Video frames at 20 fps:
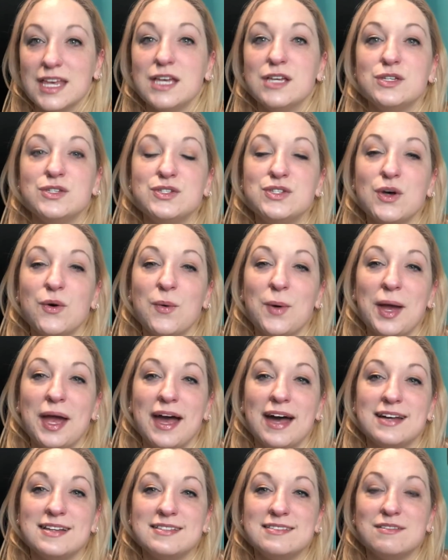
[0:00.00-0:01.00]
so I
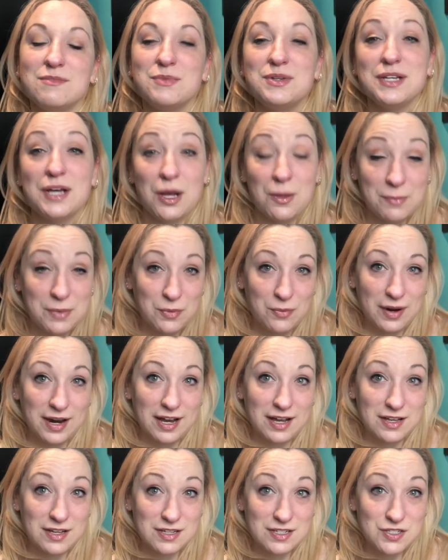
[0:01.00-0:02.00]
had someone to help me write,
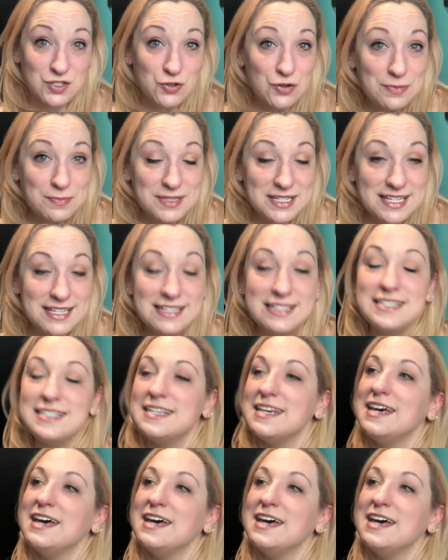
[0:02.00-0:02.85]
uh, script it,